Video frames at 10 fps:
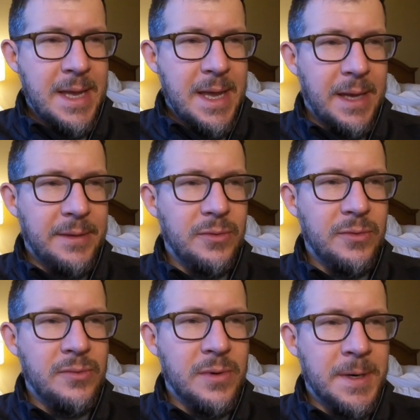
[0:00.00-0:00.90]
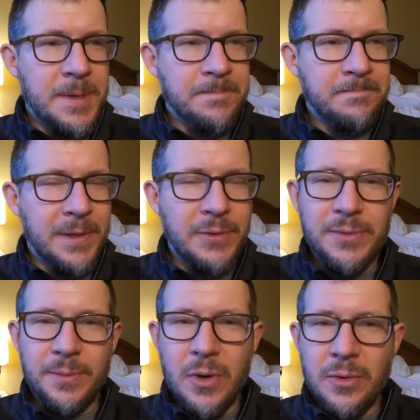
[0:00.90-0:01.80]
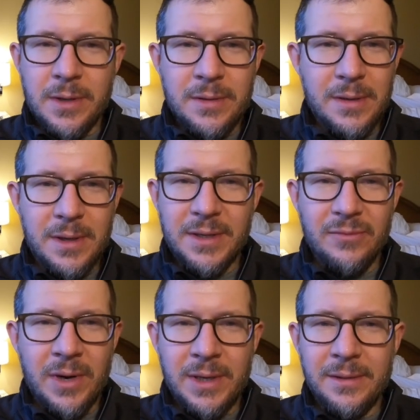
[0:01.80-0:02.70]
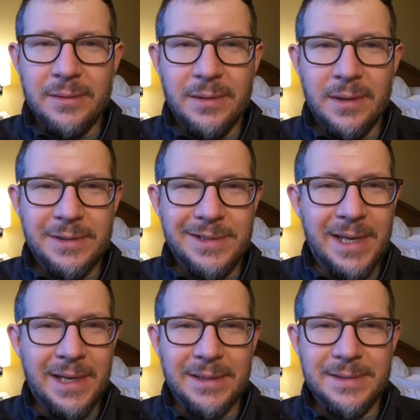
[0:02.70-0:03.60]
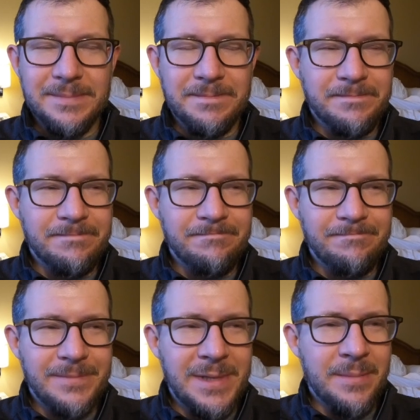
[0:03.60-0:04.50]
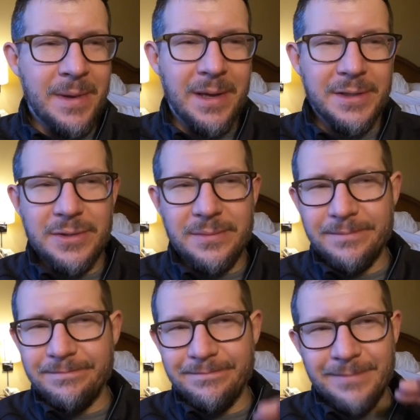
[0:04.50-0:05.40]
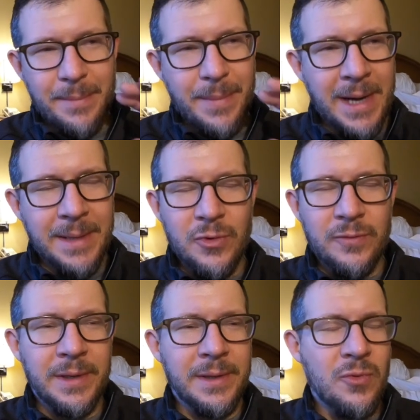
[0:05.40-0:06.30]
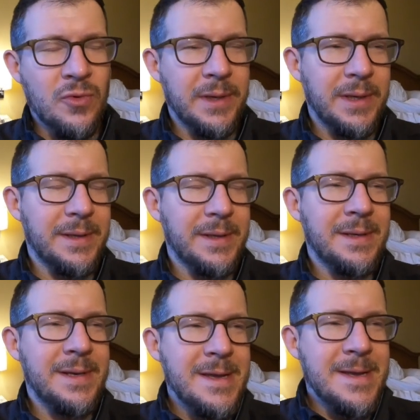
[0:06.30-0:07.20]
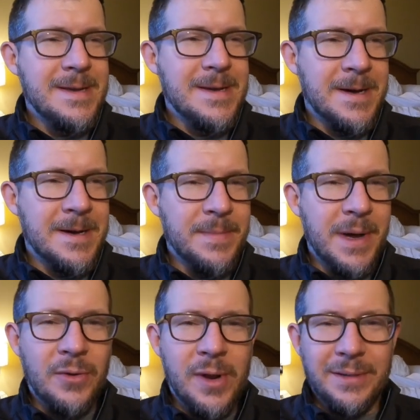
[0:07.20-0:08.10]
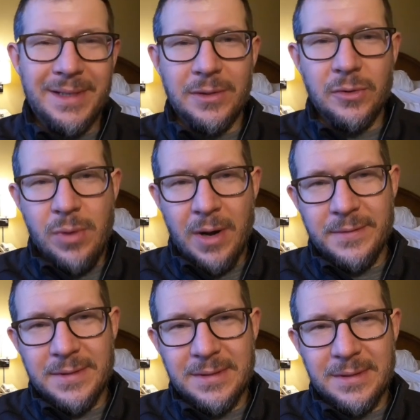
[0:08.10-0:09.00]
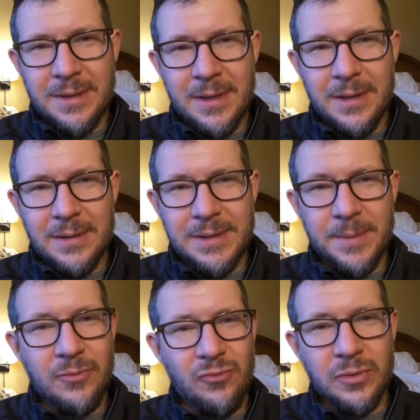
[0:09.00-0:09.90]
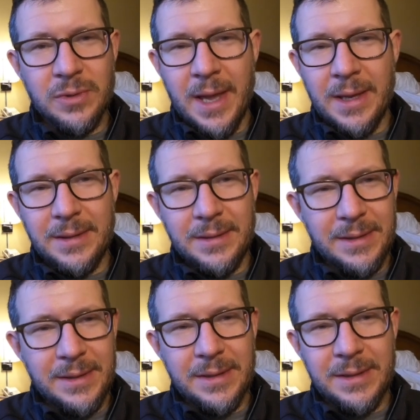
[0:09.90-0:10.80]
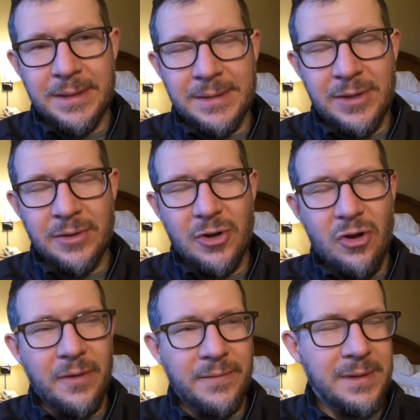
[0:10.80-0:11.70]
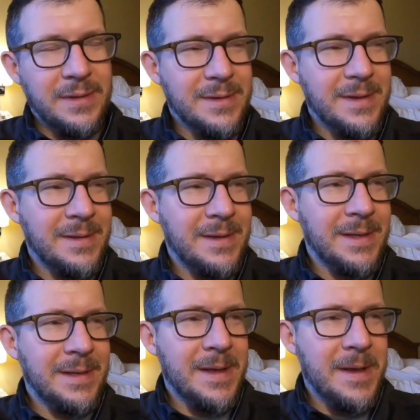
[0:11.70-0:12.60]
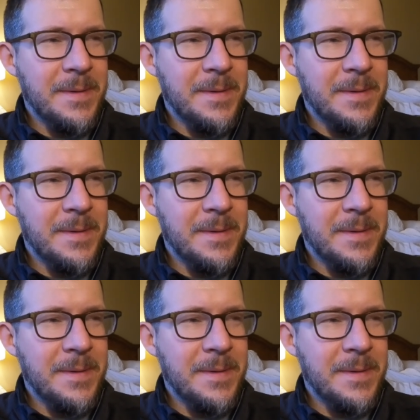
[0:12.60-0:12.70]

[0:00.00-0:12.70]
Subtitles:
I do some yoga, get ready, just kind of get my body moving in the morning, and then I go down and get a little breakfast, something real light, easy on the coffee, and then